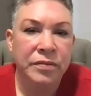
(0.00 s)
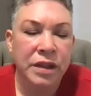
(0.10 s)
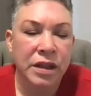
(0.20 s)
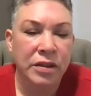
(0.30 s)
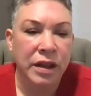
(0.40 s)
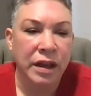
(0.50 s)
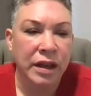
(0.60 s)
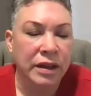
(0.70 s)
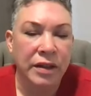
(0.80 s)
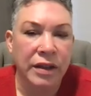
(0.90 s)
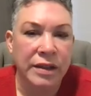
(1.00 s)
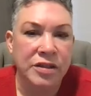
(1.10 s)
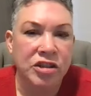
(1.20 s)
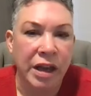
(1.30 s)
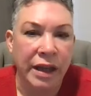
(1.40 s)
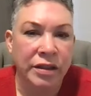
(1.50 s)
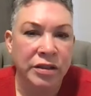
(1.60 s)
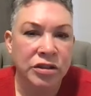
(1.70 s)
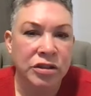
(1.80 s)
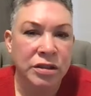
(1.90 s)
you think anything's
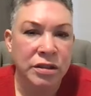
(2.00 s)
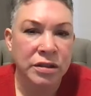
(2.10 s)
changed?